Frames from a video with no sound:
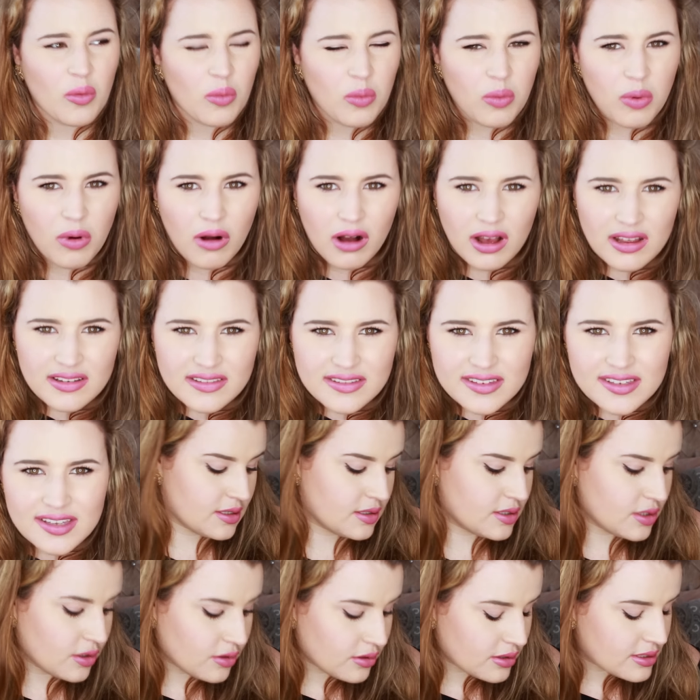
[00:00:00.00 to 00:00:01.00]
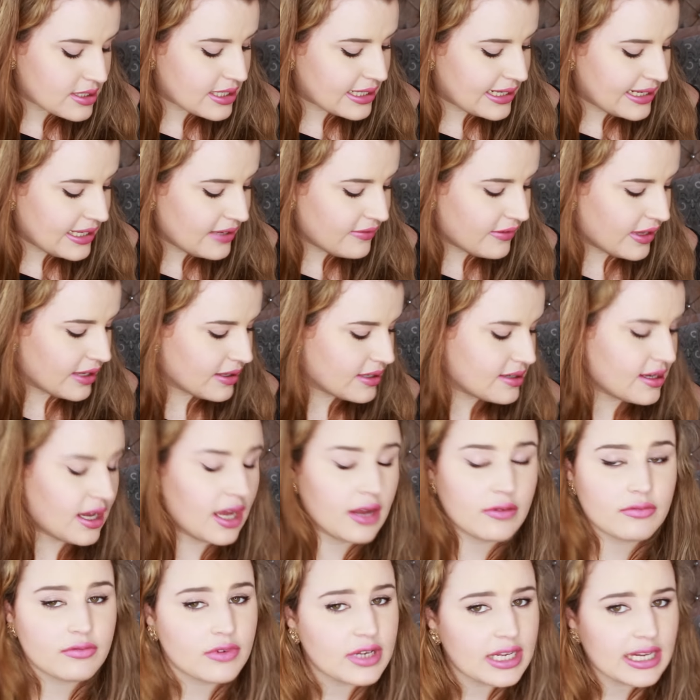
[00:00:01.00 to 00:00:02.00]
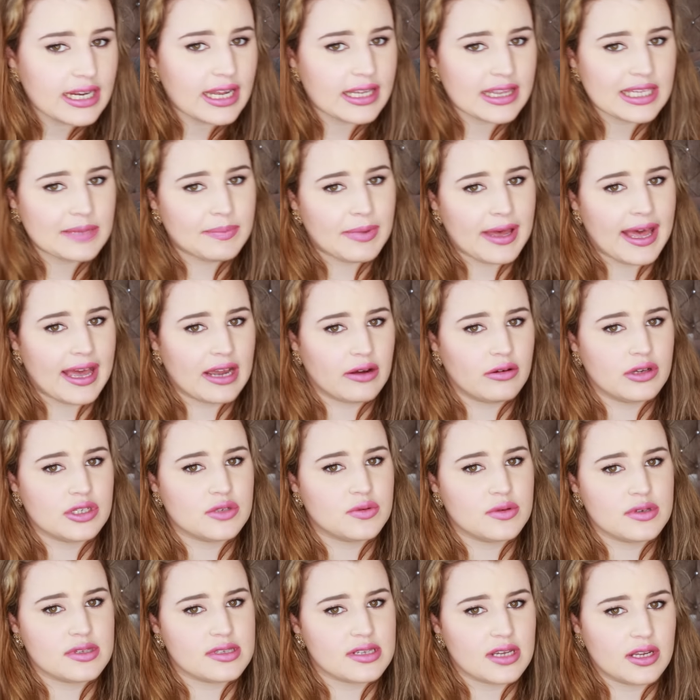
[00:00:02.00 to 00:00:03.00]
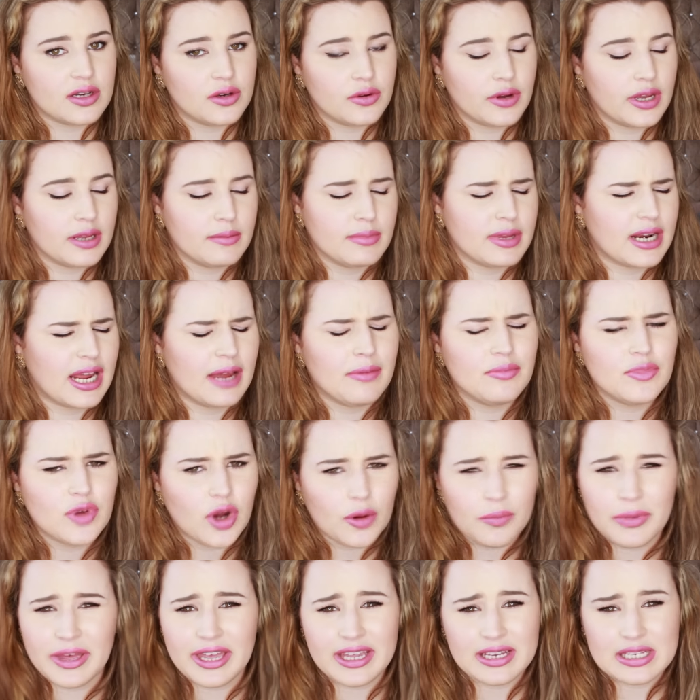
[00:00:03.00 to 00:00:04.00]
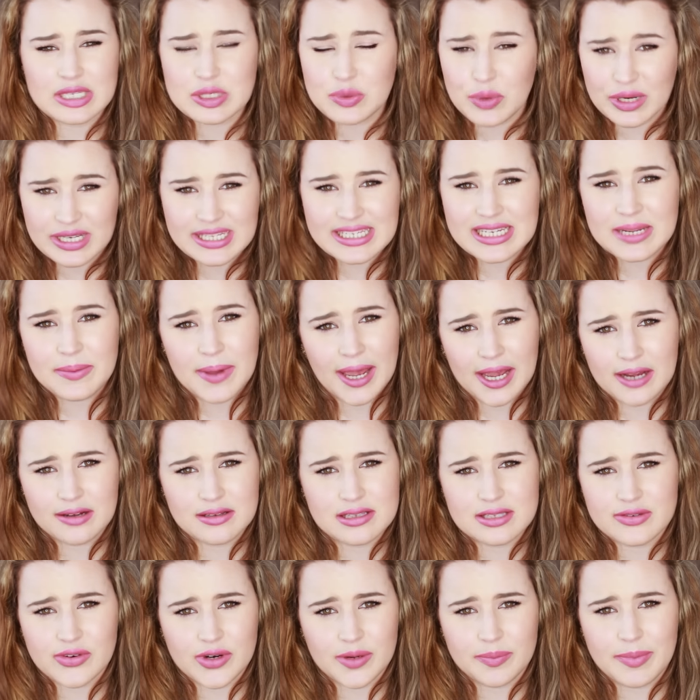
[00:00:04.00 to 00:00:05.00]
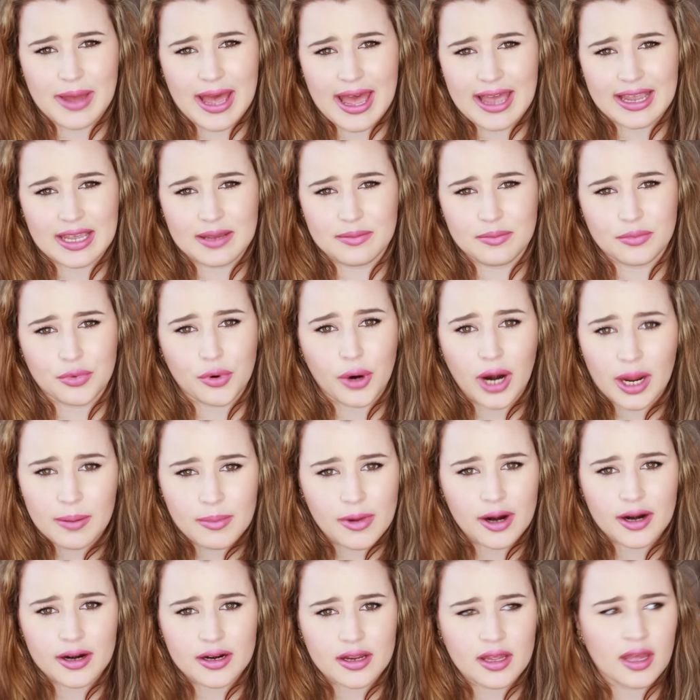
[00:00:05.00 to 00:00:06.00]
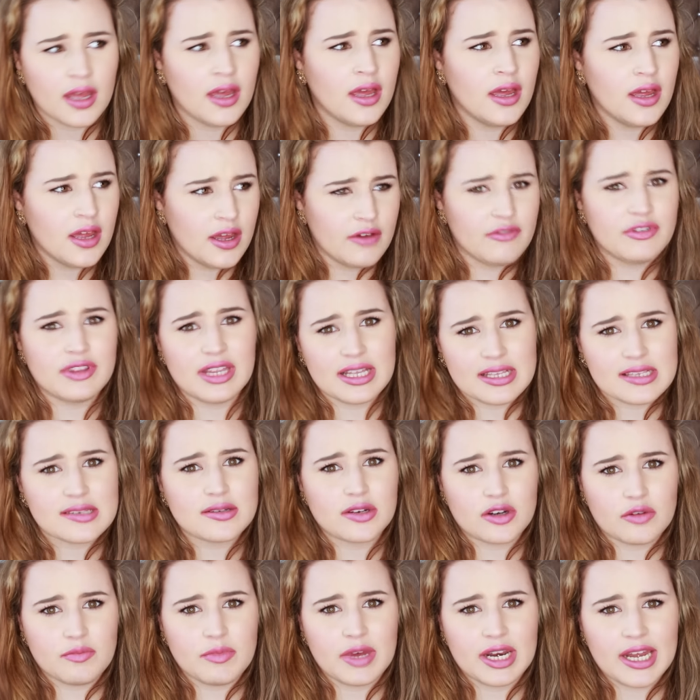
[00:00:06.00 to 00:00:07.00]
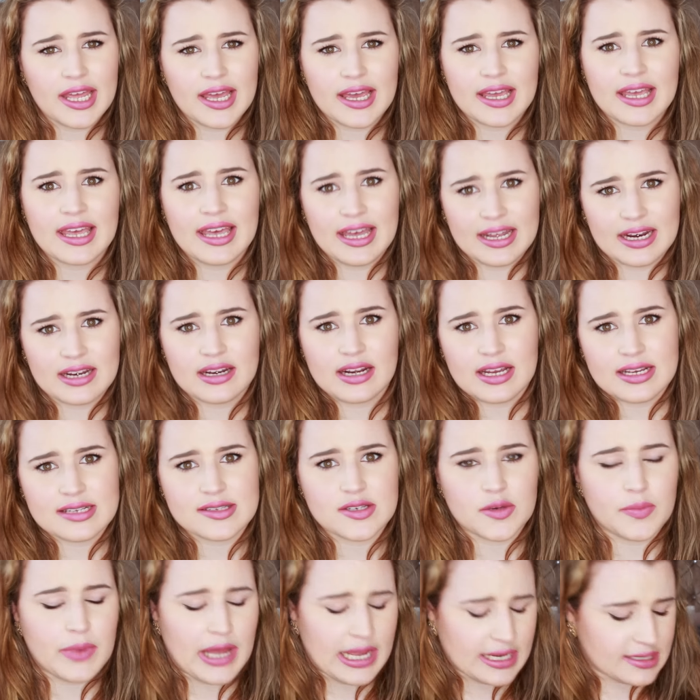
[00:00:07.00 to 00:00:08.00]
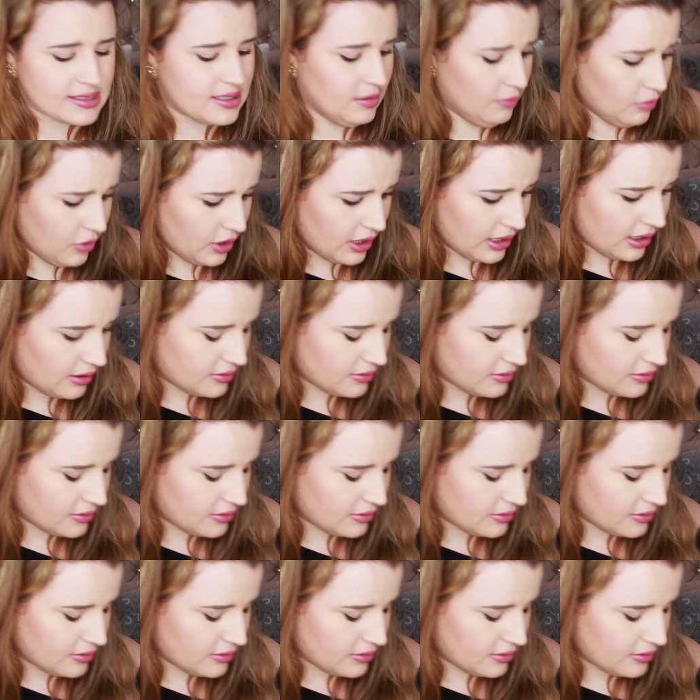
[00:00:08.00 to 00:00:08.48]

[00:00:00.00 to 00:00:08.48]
what? So I told her to leave it because I really liked the bag, which was annoying, but I'm not paying £20 for a bag in Primark. For that sort of money I can get a nicer bag somewhere